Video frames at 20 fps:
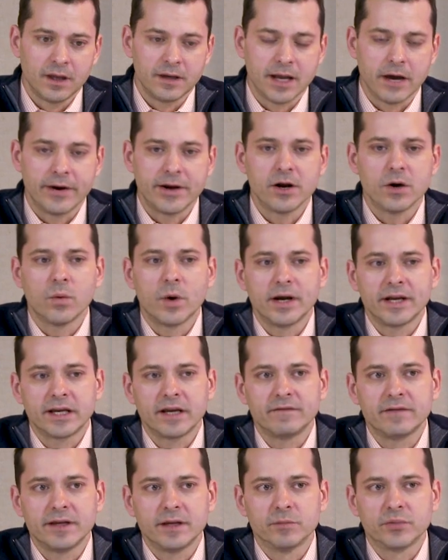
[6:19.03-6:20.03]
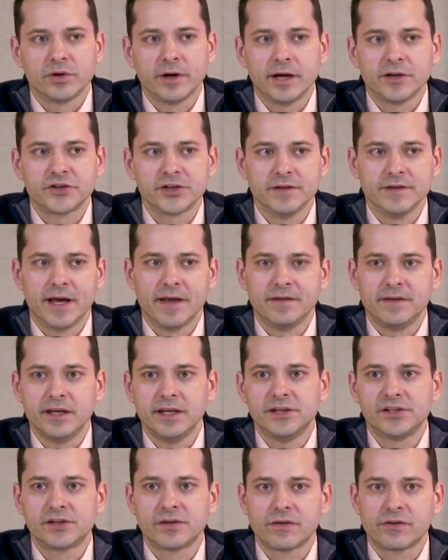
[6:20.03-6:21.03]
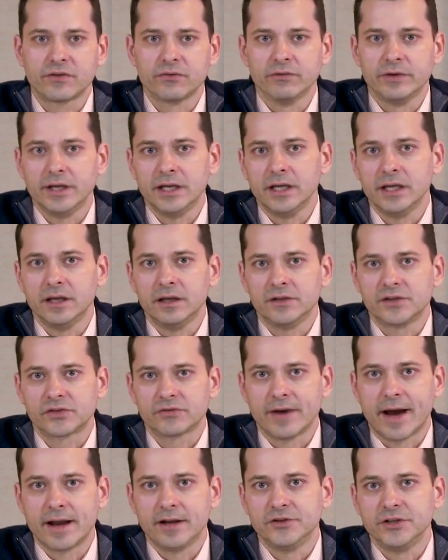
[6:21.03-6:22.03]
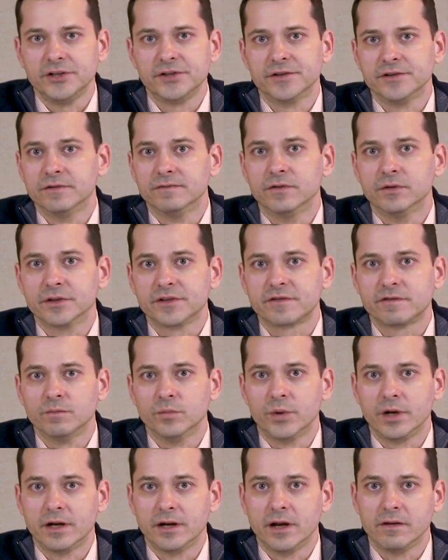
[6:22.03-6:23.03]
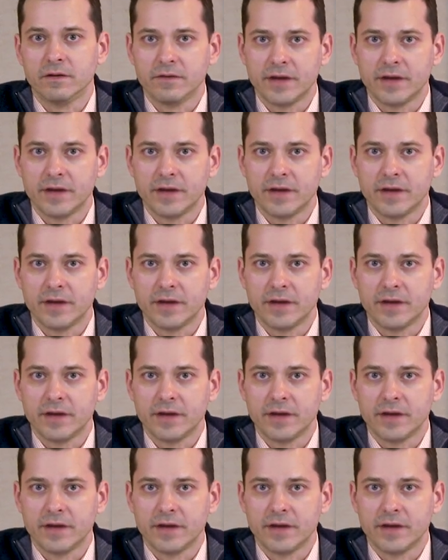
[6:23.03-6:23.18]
Now, I don't want to give the impression that these three strategies are divorced from one another.